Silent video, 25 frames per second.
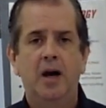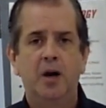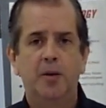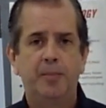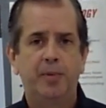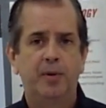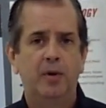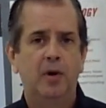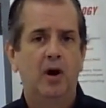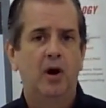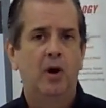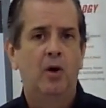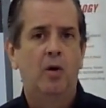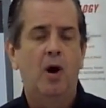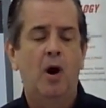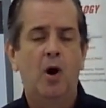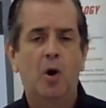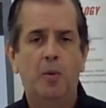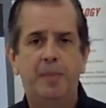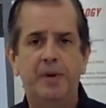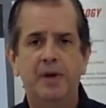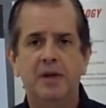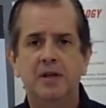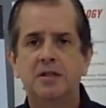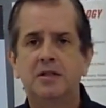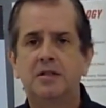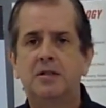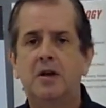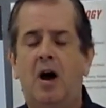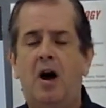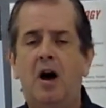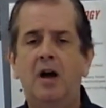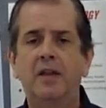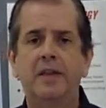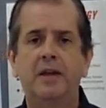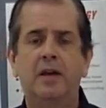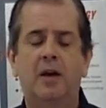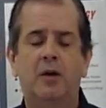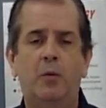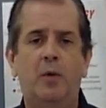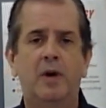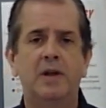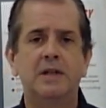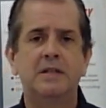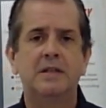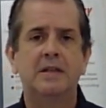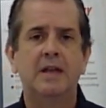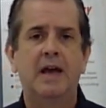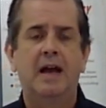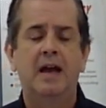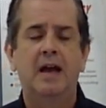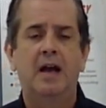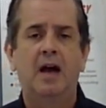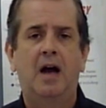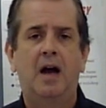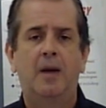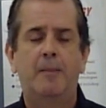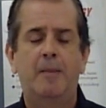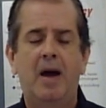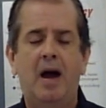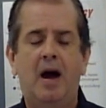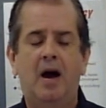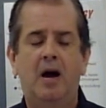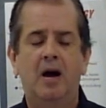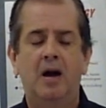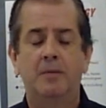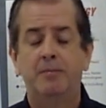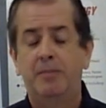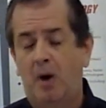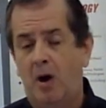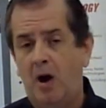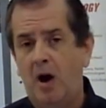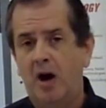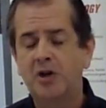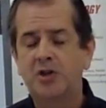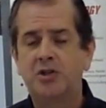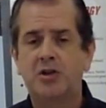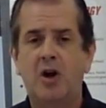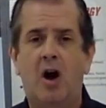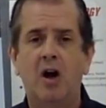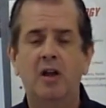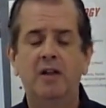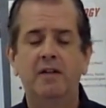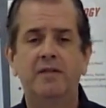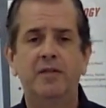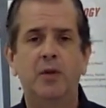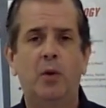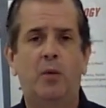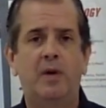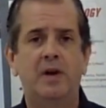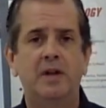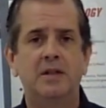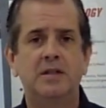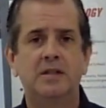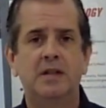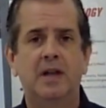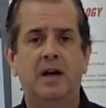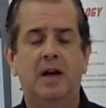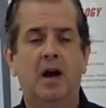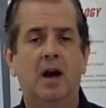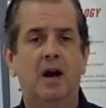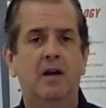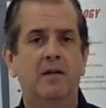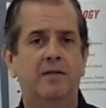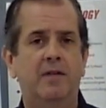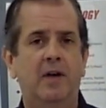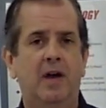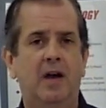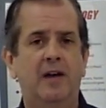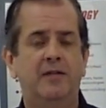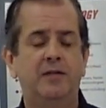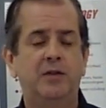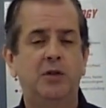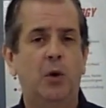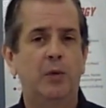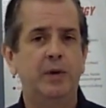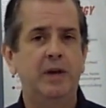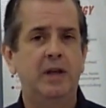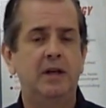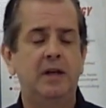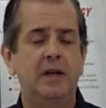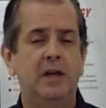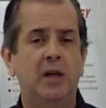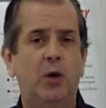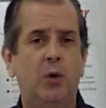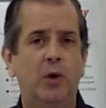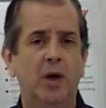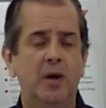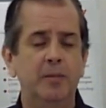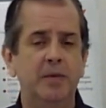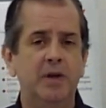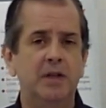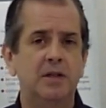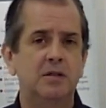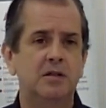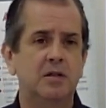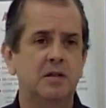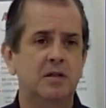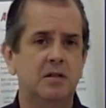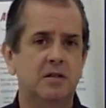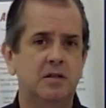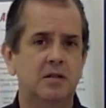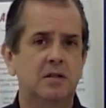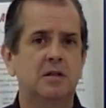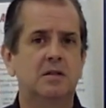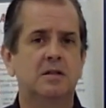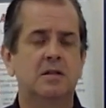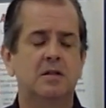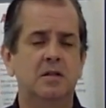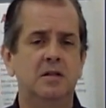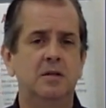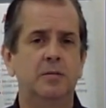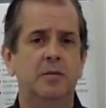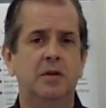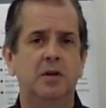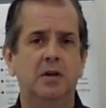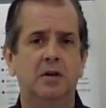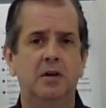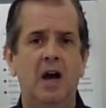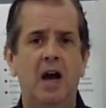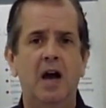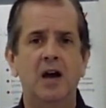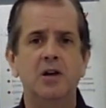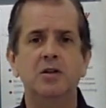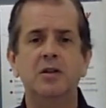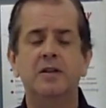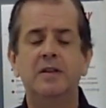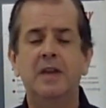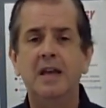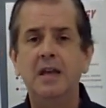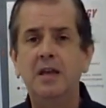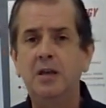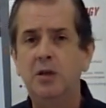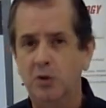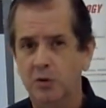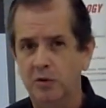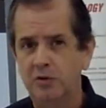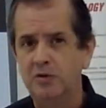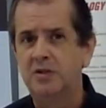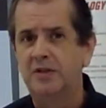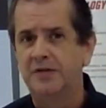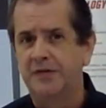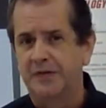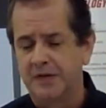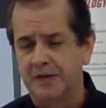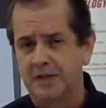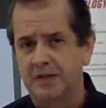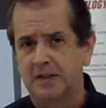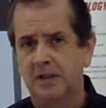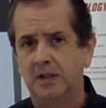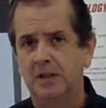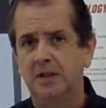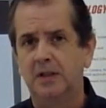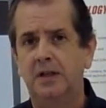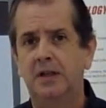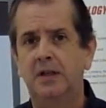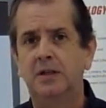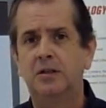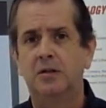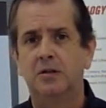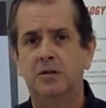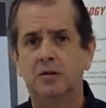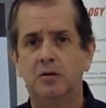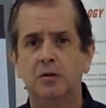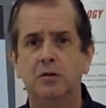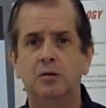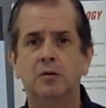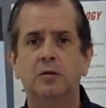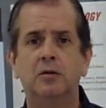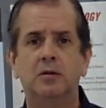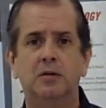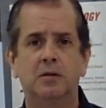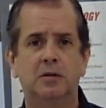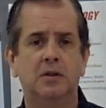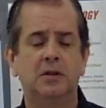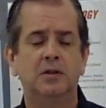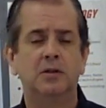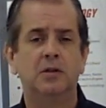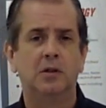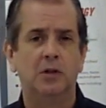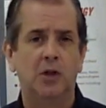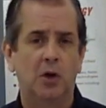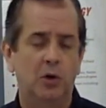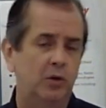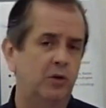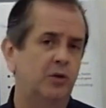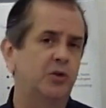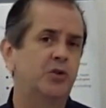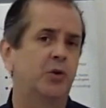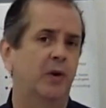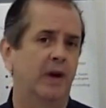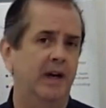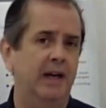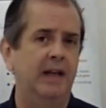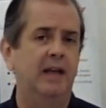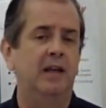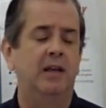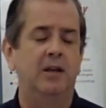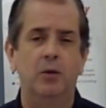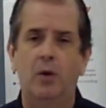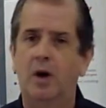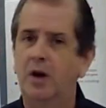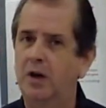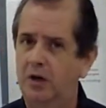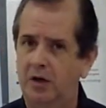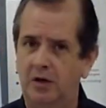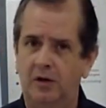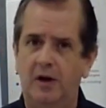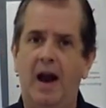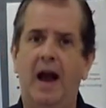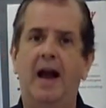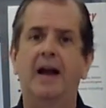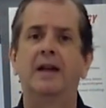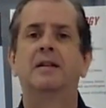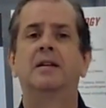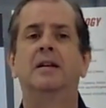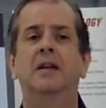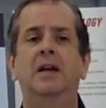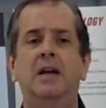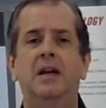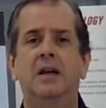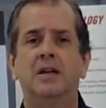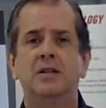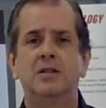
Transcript: AirPro, Opus, all the ones that uh, are Bosch, all of the ones that are uh, donated equipment to the SEMA garage, they use the facility to do local training. You are correct.